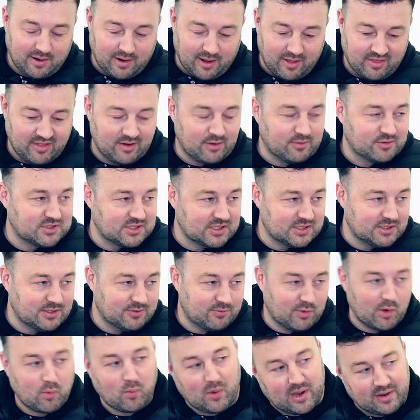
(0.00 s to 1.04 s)
And then obviously
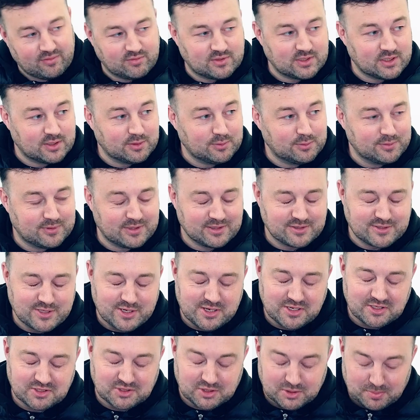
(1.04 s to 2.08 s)
you've got Wave 2 that
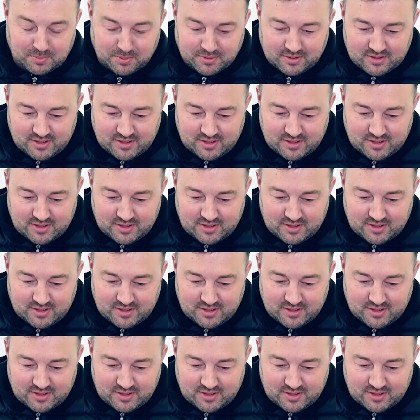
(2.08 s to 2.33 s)
turns up.